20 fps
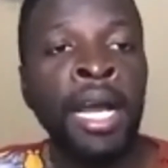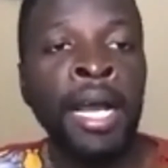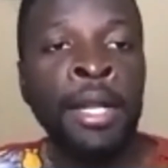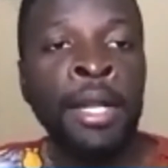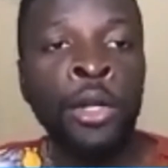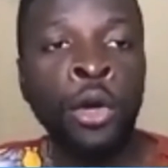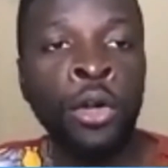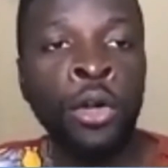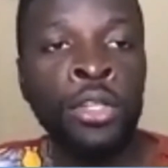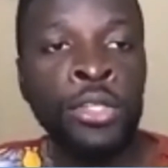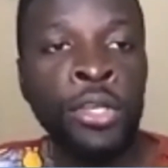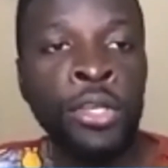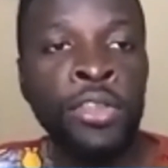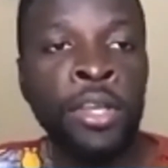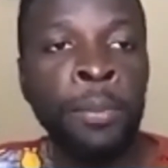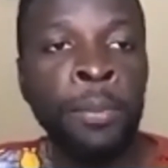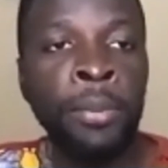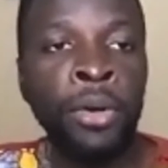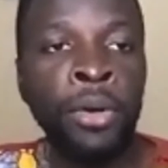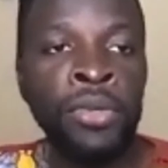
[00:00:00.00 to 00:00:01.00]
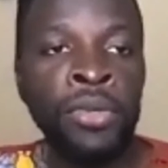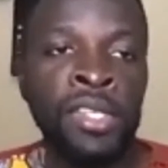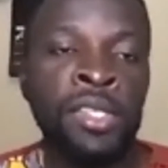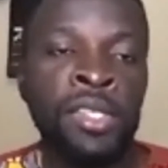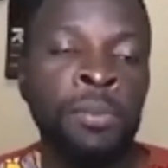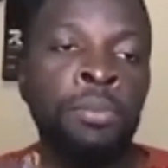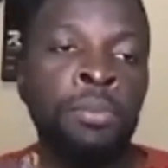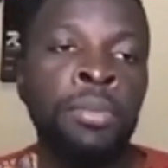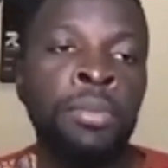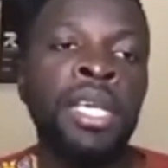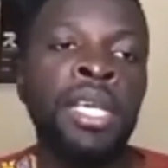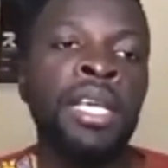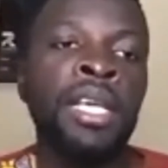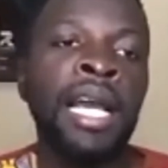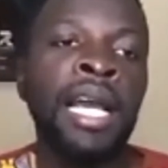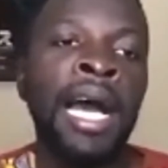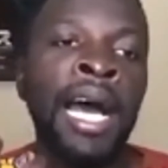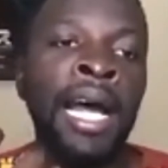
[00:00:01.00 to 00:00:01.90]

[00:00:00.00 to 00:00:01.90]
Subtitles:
and also in the process being